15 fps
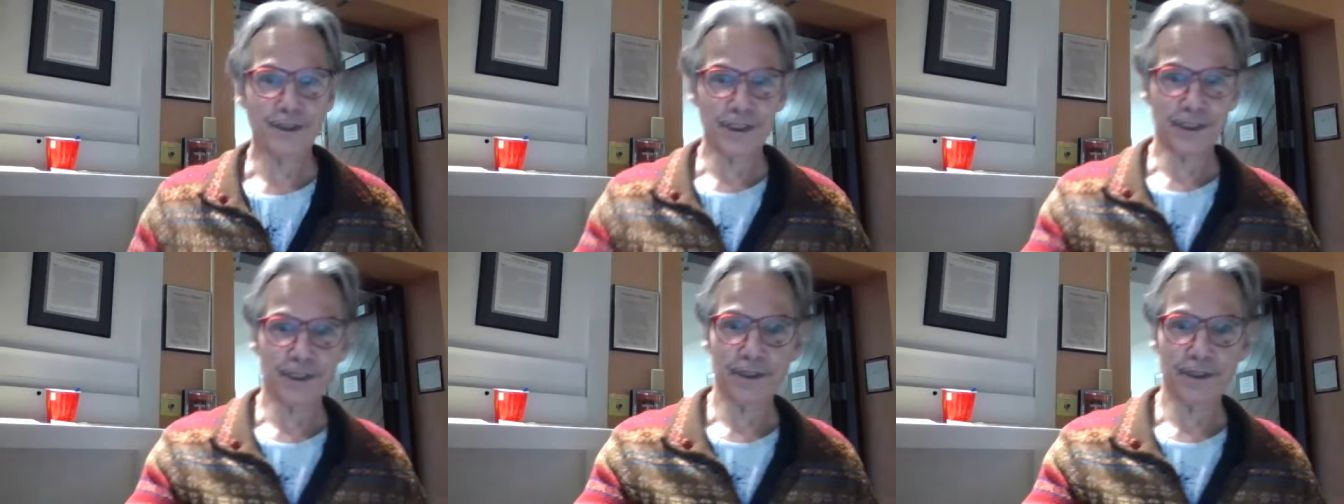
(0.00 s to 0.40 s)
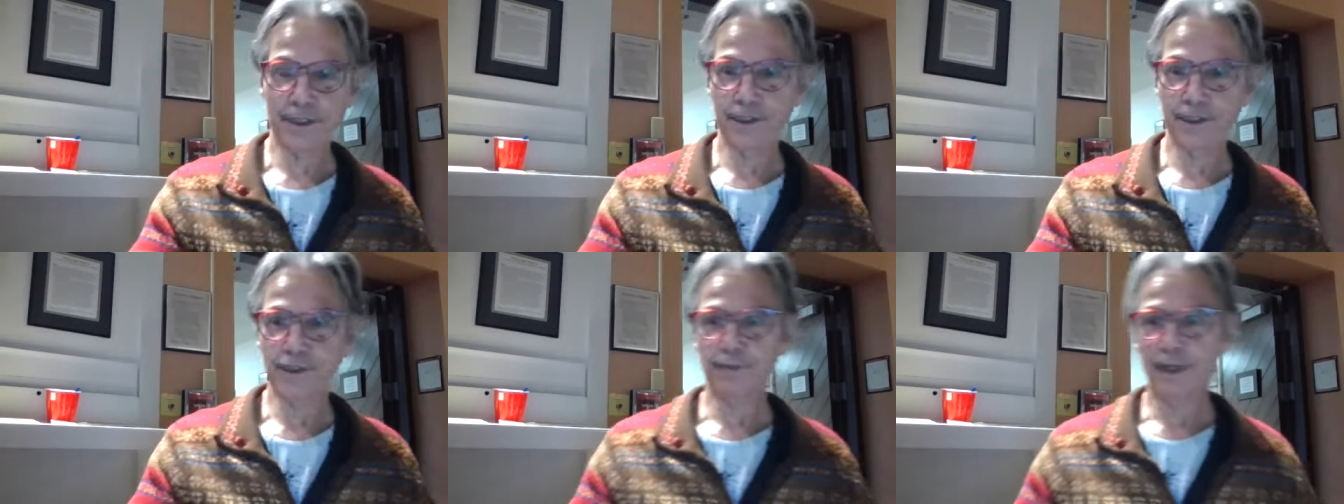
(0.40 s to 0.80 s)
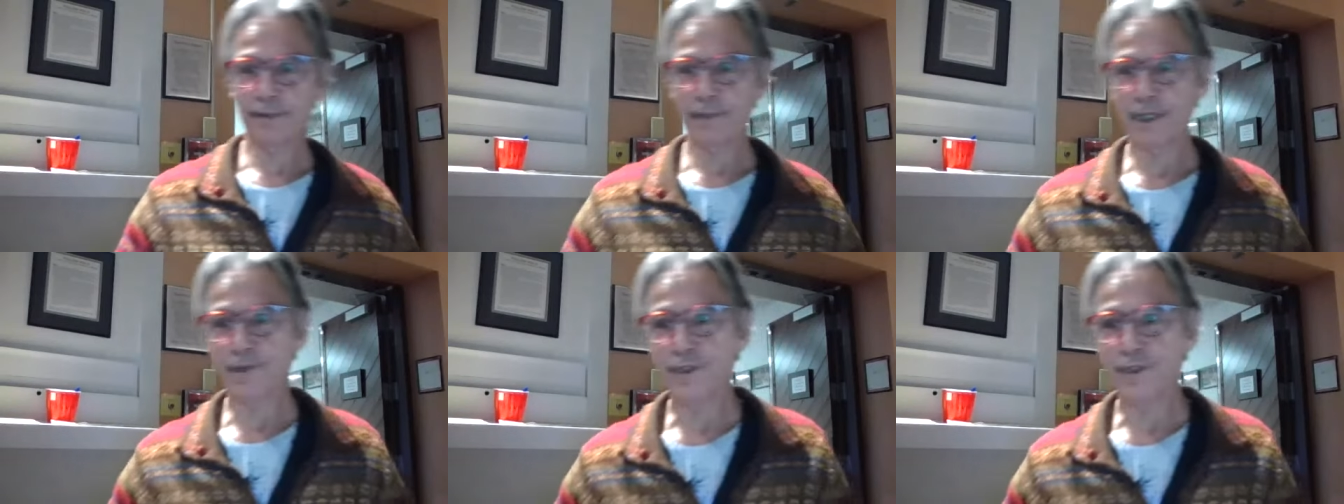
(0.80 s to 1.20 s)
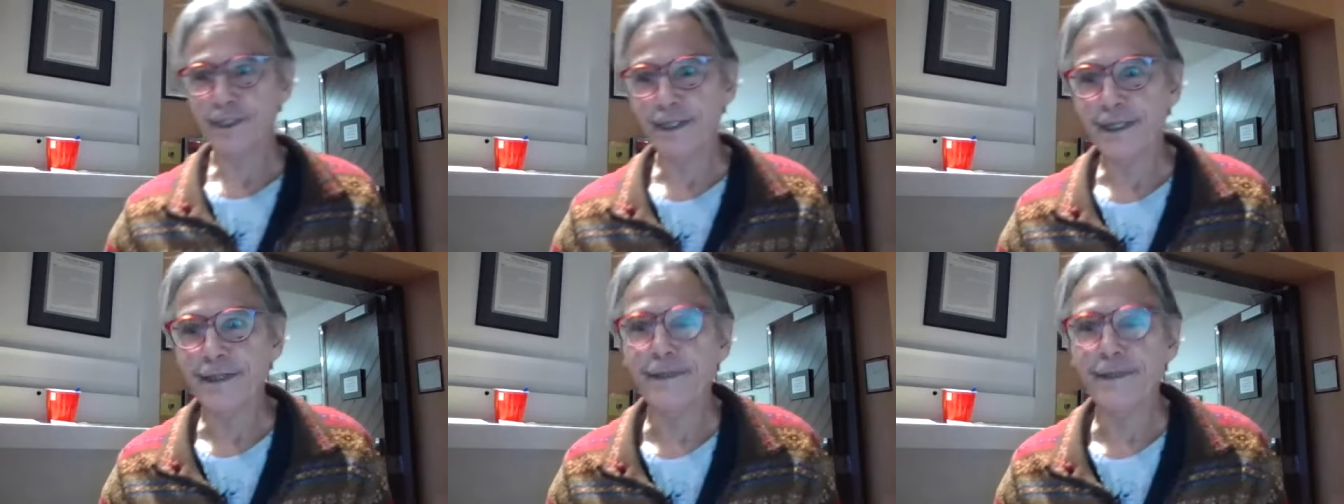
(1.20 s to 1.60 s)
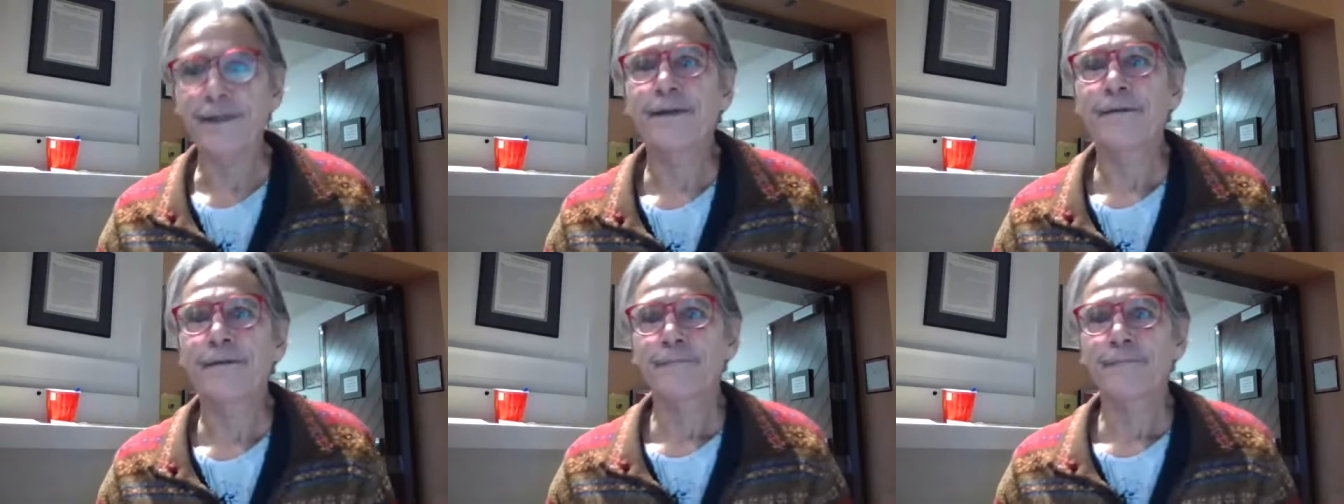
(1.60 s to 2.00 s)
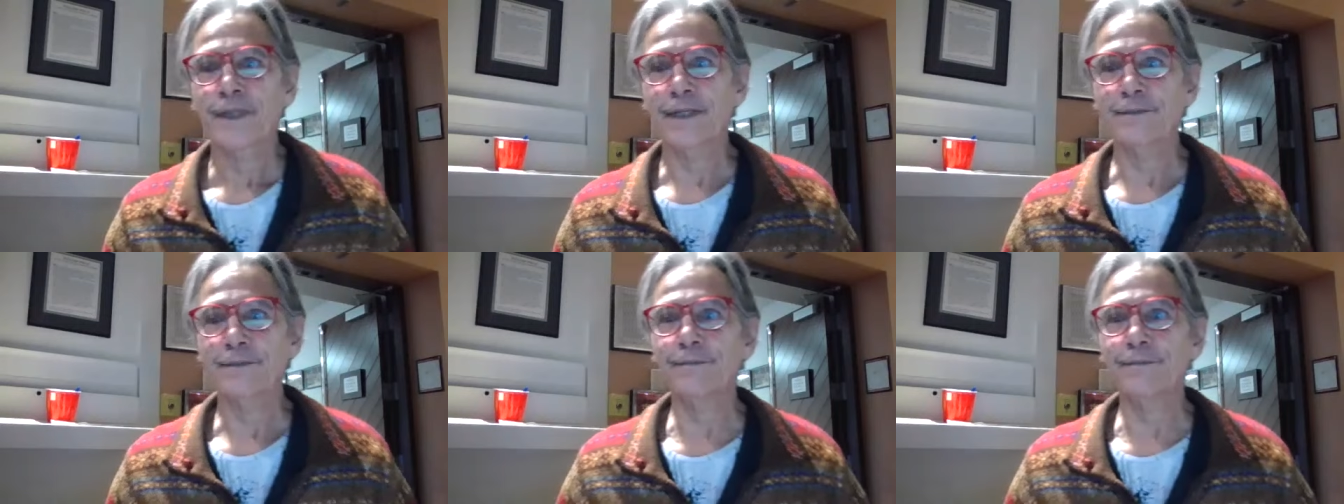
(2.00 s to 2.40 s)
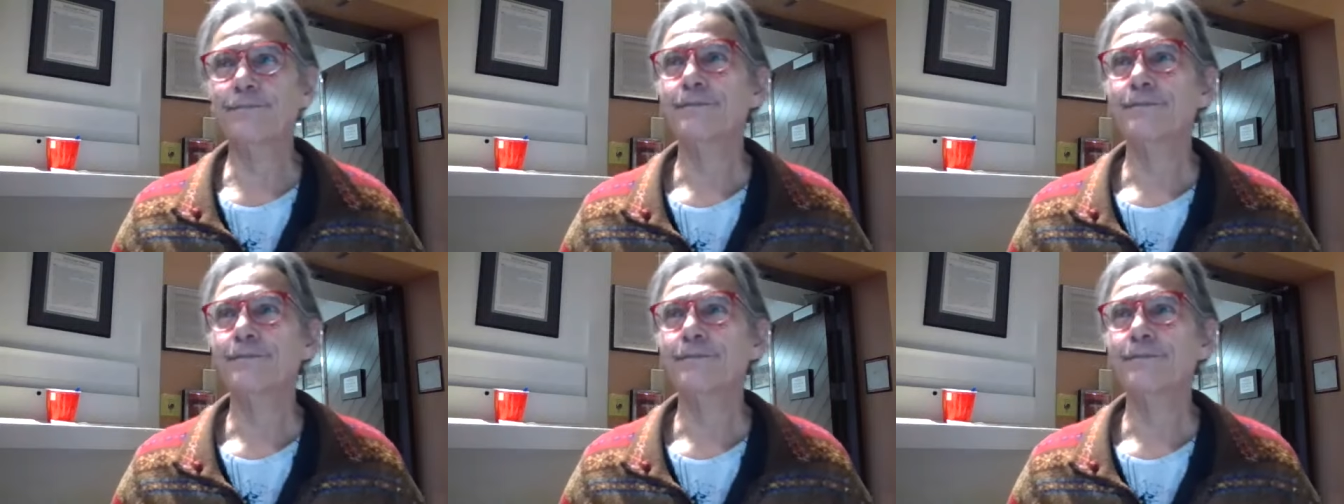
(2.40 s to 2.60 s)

I was just going to use my mouse again. Um,